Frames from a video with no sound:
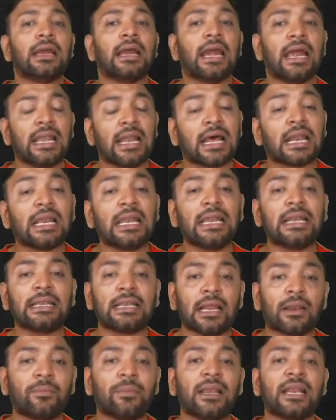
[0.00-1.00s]
An early
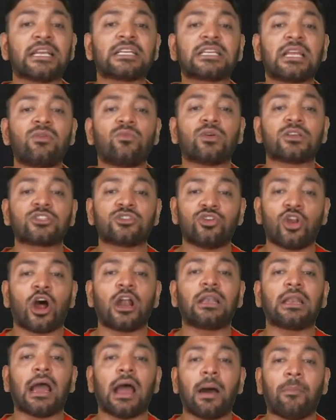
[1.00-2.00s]
termination was
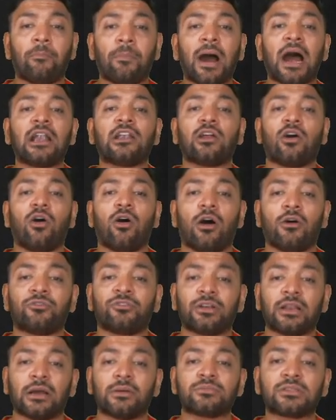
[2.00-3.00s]
not a part
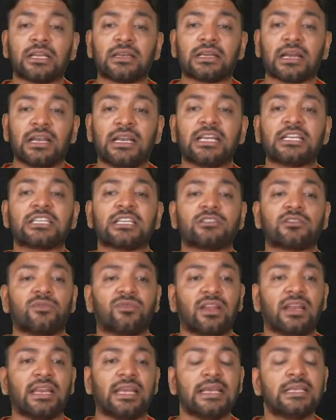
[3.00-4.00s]
of terms and conditions of
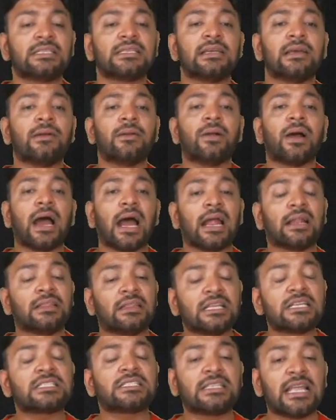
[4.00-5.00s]
the lease, and
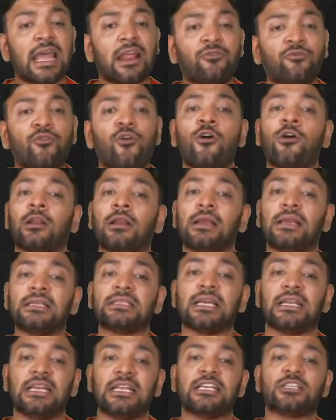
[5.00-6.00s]
this therefore is
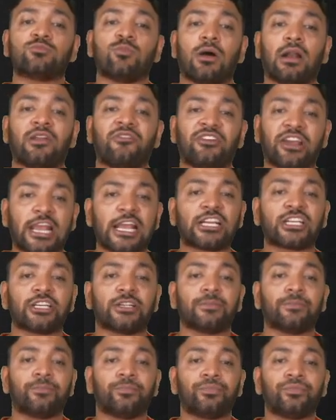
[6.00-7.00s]
a lease modification.
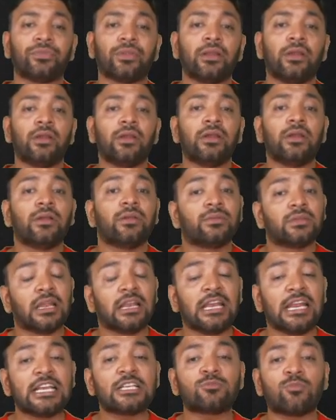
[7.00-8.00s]
The
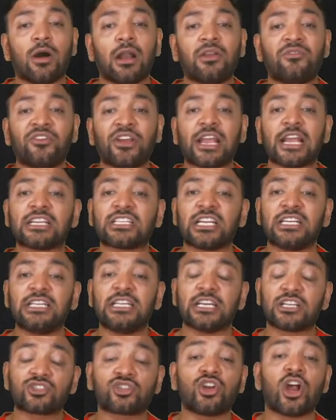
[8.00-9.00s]
lease modification
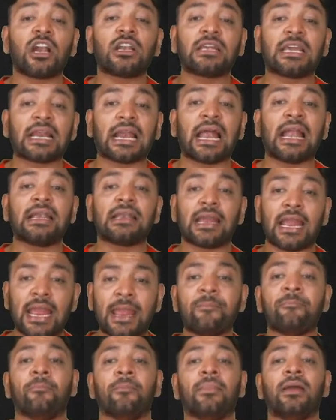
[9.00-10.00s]
does not grant
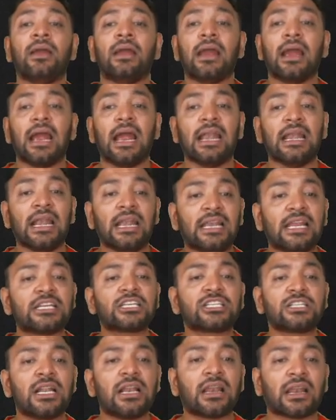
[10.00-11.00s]
M an
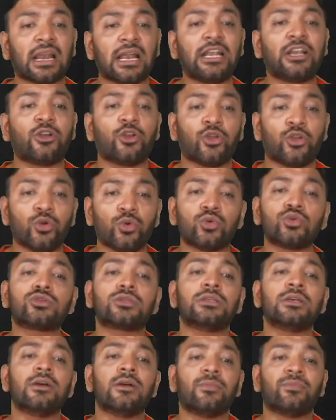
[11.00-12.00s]
additional right to
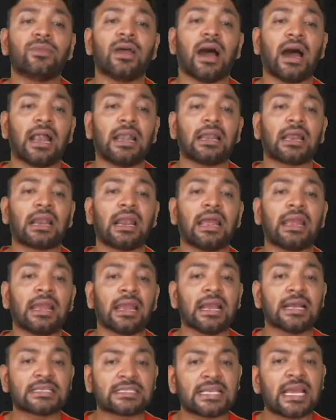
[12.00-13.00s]
use the underlying
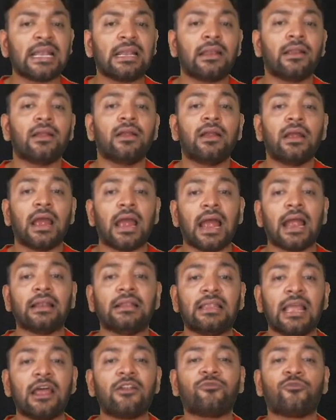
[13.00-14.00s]
asset and
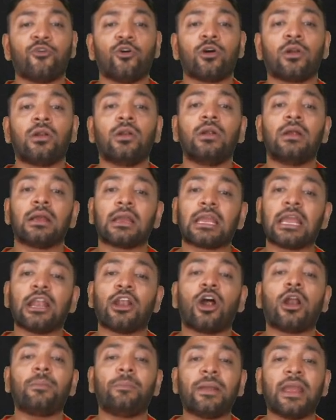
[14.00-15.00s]
therefore
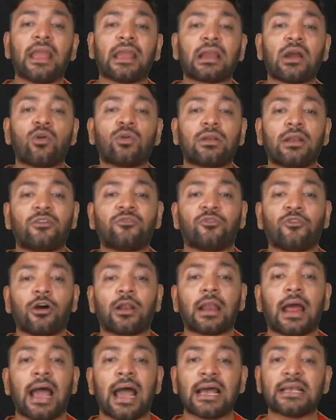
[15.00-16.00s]
cannot be accounted
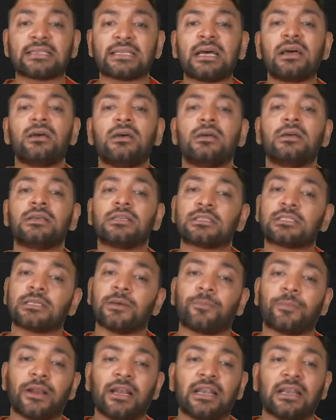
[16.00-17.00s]
for as a
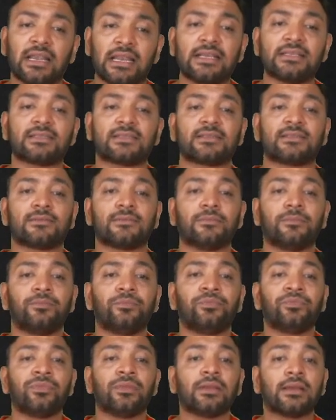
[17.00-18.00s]
separate lease.
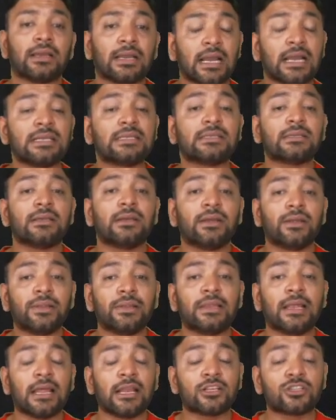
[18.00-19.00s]
Guys,
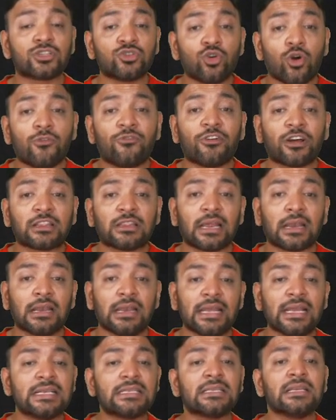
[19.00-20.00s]
there is no further
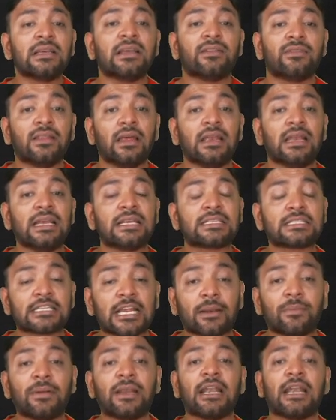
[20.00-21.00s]
lease. The lease
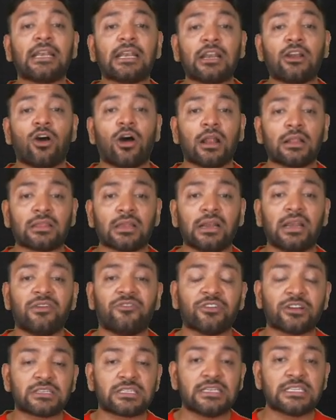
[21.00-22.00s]
terminated on
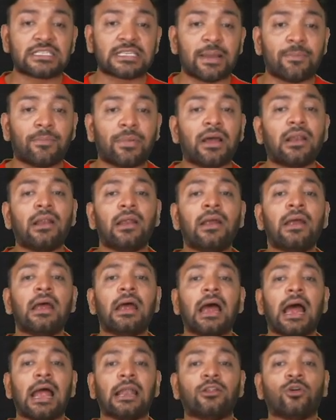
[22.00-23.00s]
31st December
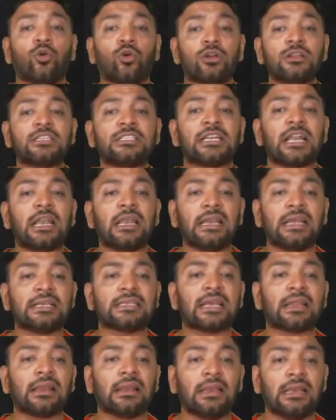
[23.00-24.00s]
and the original lease
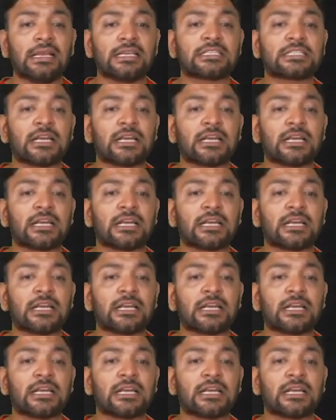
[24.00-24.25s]
and lease